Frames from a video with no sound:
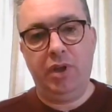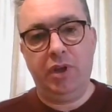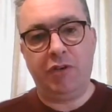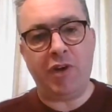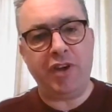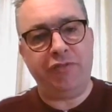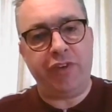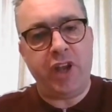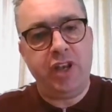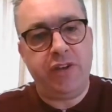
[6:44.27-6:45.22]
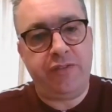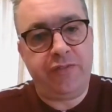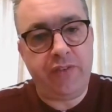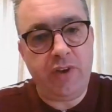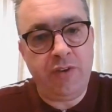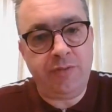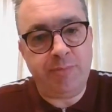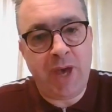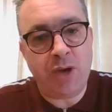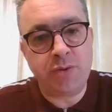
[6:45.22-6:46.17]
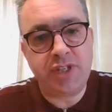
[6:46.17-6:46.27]
A great friend of
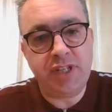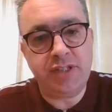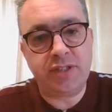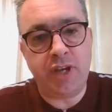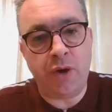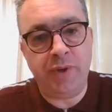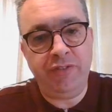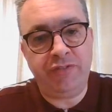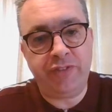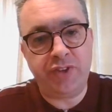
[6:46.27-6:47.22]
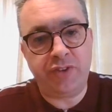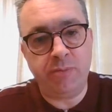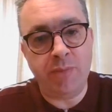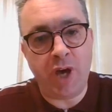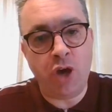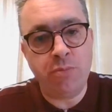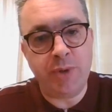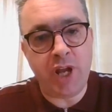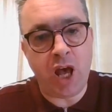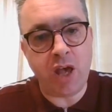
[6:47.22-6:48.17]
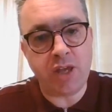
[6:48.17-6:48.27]
Mel's is going for some open
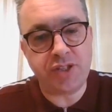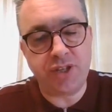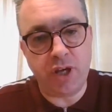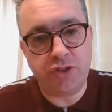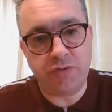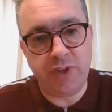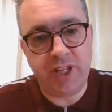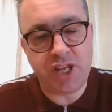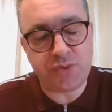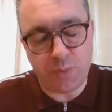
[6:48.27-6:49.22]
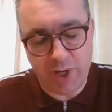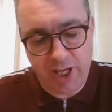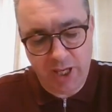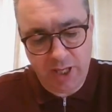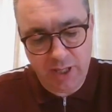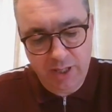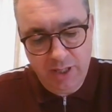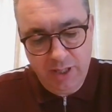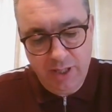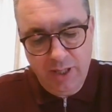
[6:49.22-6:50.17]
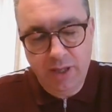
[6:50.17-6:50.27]
heart surgery this week.
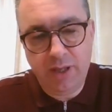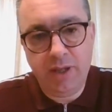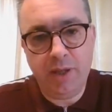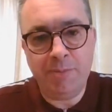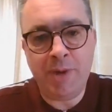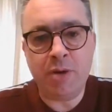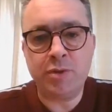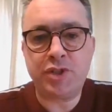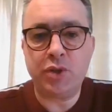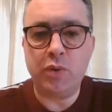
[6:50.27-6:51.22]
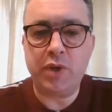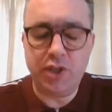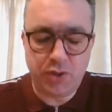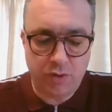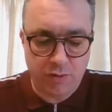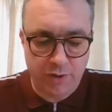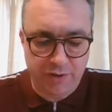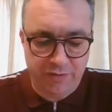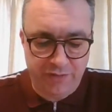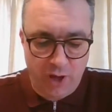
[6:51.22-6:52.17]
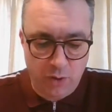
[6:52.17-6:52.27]
And Mel was talking to her on the
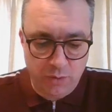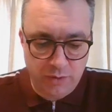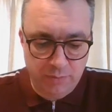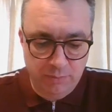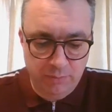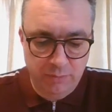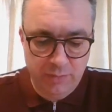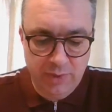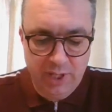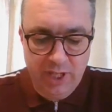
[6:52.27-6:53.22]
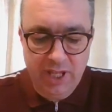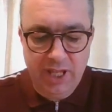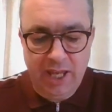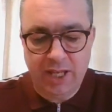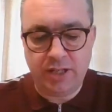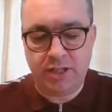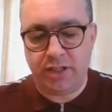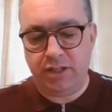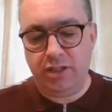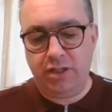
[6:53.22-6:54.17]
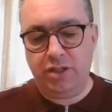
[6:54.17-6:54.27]
phone, and
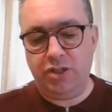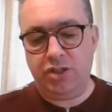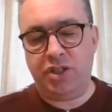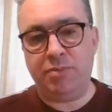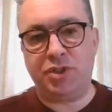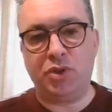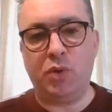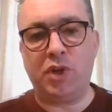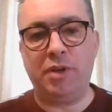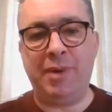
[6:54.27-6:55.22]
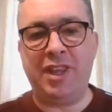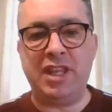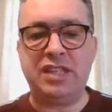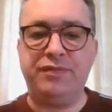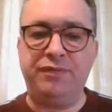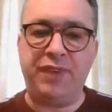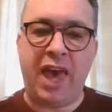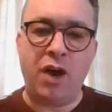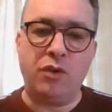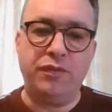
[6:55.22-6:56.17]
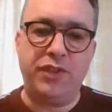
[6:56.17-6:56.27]
she was talking about this
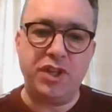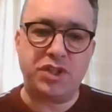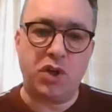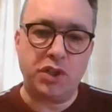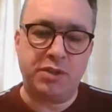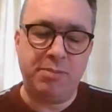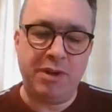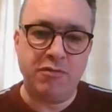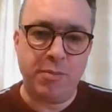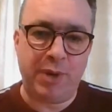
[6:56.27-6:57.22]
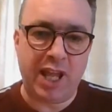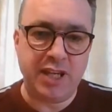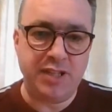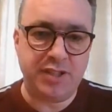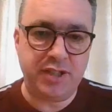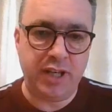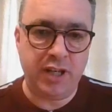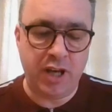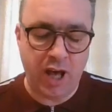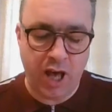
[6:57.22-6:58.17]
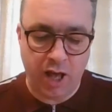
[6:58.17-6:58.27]
valve that's got to be replaced in
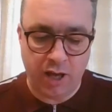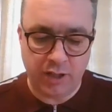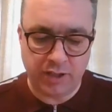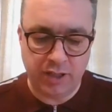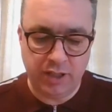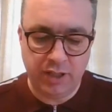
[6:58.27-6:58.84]
her heart.